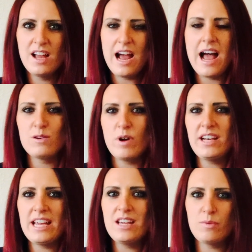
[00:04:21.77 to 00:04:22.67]
And
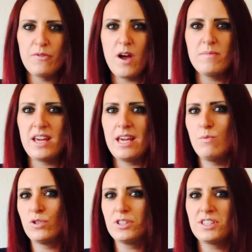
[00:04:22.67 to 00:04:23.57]
when he confirmed that he
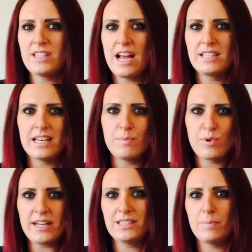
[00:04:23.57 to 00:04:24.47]
wouldn't stand any
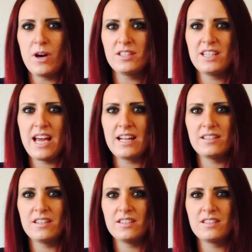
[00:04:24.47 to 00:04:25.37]
Brexit Party
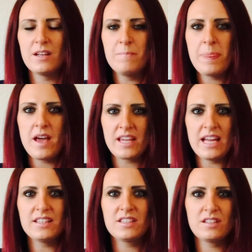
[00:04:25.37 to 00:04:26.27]
candidates
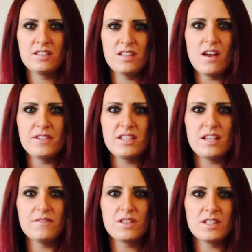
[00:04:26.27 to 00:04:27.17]
against
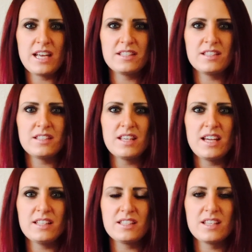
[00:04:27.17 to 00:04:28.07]
Conservatives contesting
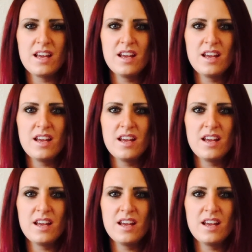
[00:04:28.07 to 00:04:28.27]
seats,